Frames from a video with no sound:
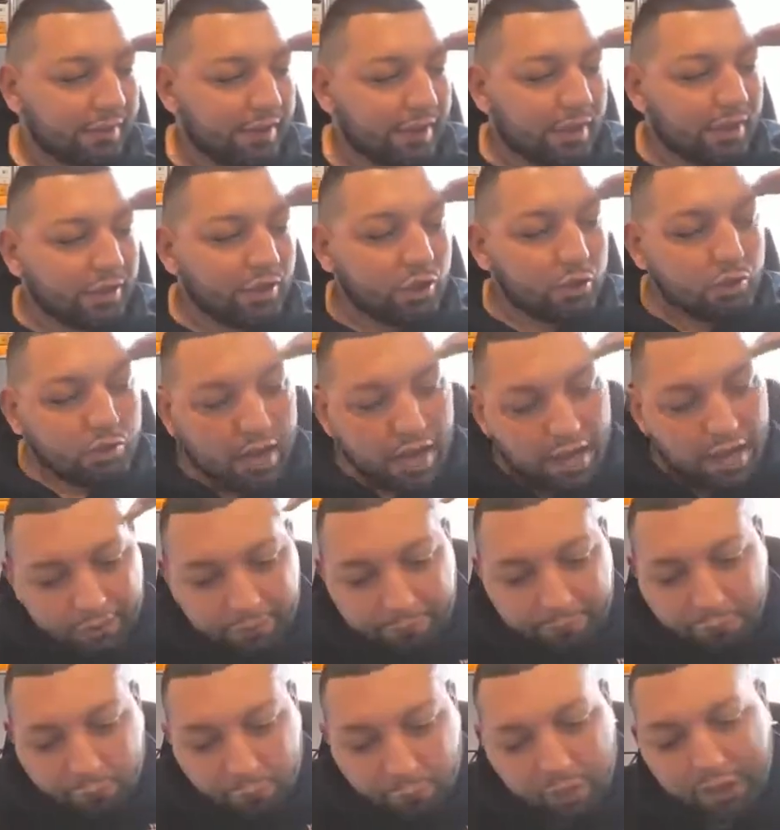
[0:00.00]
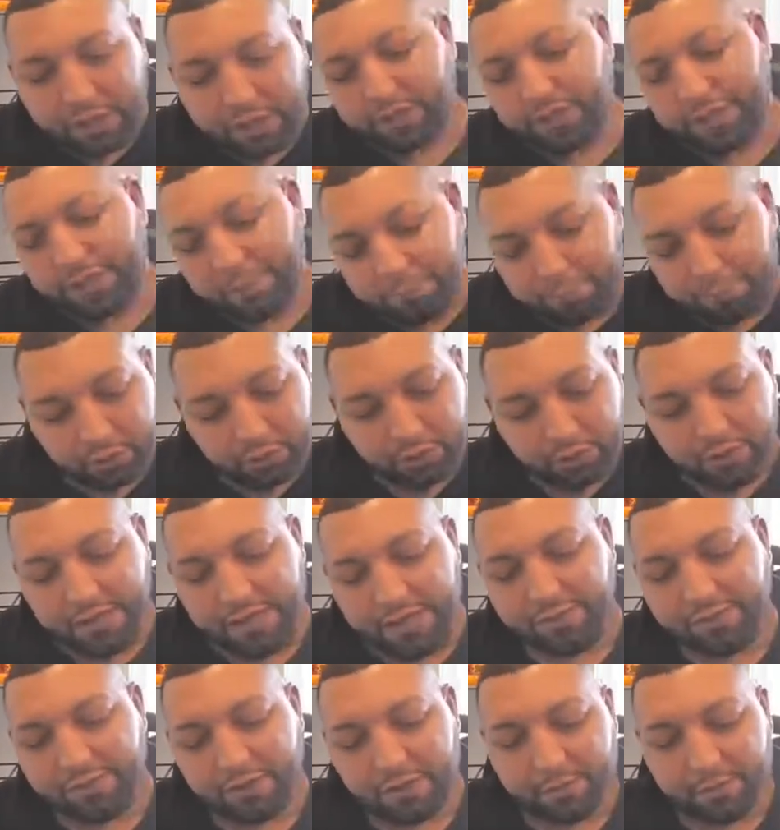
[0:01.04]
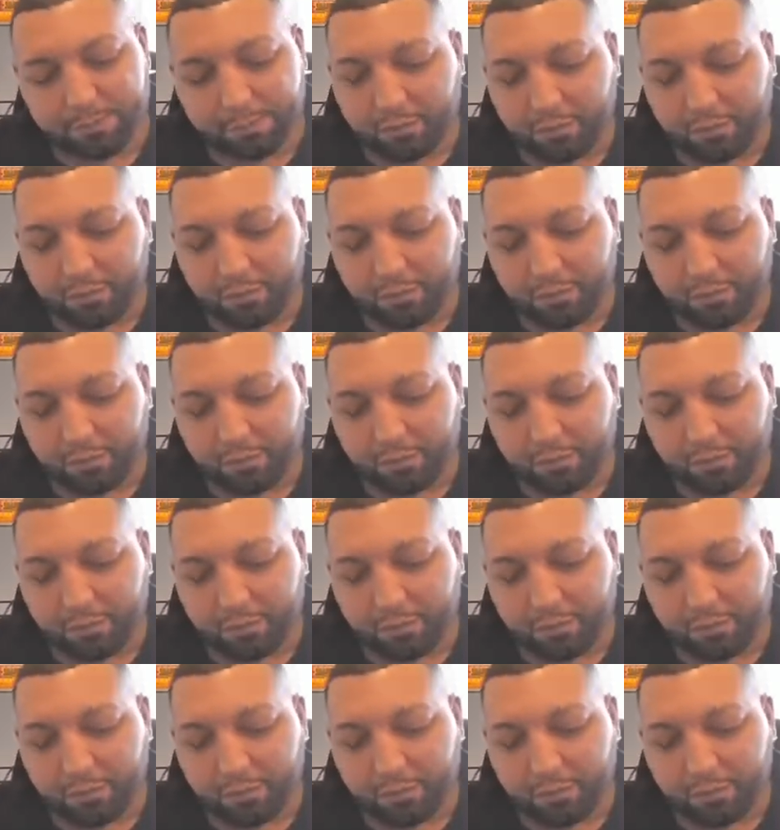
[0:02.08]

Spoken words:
you got to really believe it